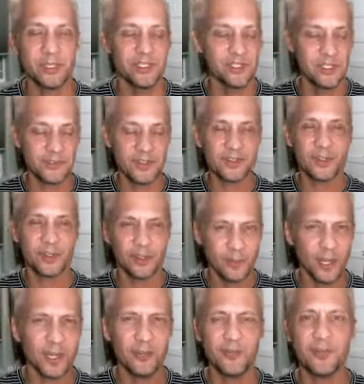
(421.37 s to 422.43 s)
you just have to
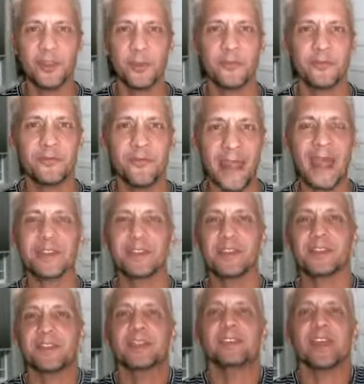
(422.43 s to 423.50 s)
love the fact that
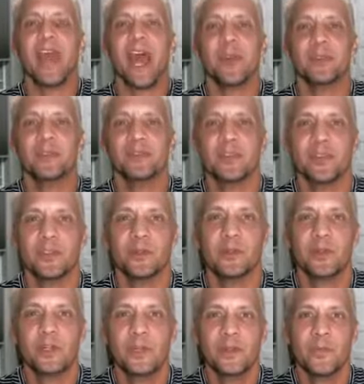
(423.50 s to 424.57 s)
things happen to you.
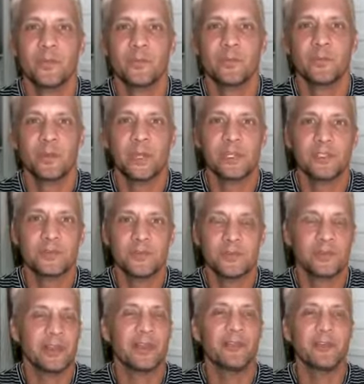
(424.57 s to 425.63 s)
Right?
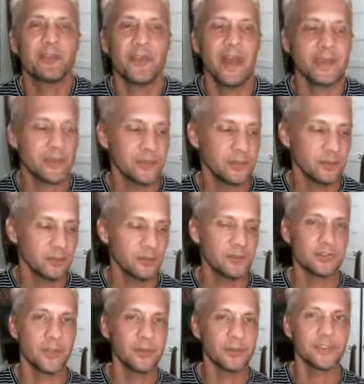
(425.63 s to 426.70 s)
Just love the fact that
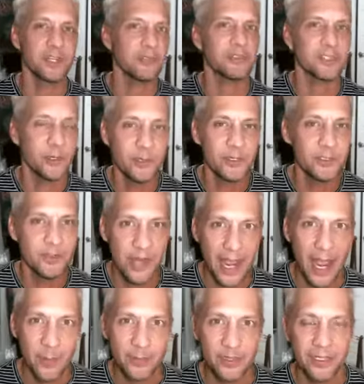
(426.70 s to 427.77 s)
some stuff's going to
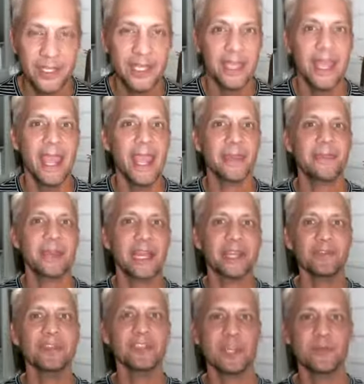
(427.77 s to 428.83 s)
happen. And
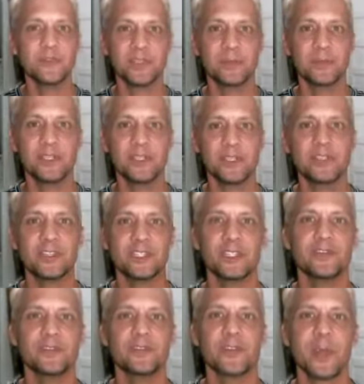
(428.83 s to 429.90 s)
every time something does, it
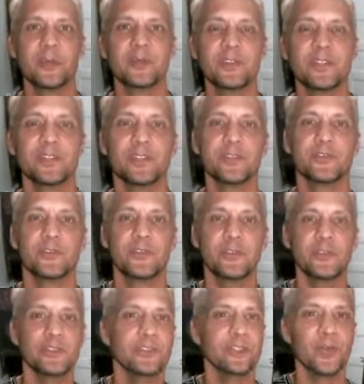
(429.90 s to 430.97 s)
gives you an opportunity for
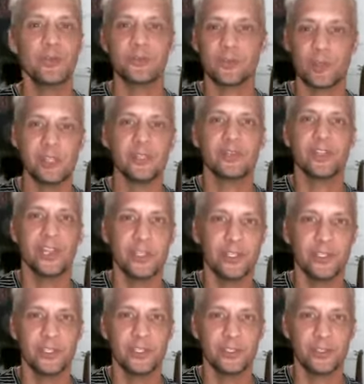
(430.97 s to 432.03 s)
you to go from here to
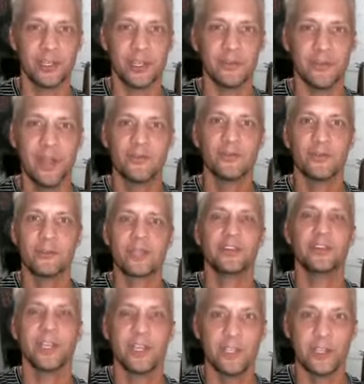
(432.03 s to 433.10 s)
here in your life, from here
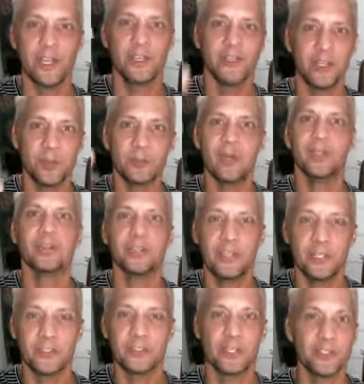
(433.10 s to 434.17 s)
to here, to get better
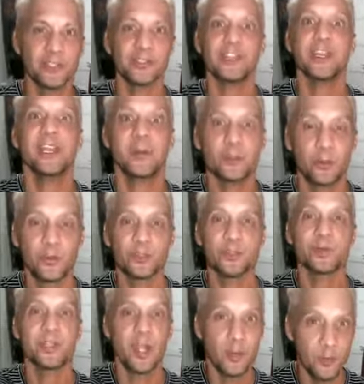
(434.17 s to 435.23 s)
here, to understand more, to
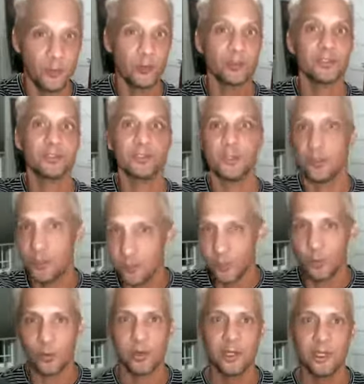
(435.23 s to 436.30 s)
become more, to learn more,